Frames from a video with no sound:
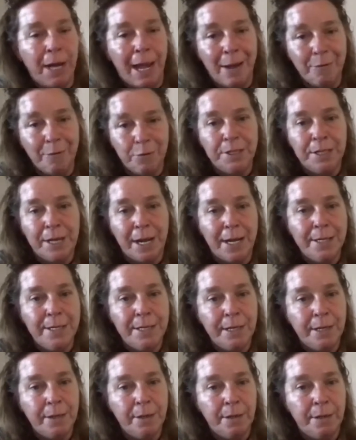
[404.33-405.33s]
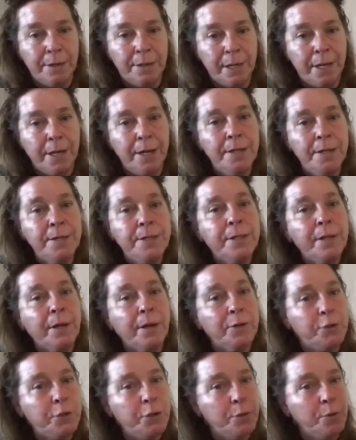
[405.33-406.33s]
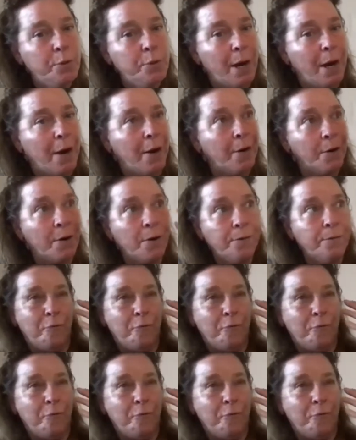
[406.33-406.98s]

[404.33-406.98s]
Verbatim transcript: advertising and does to our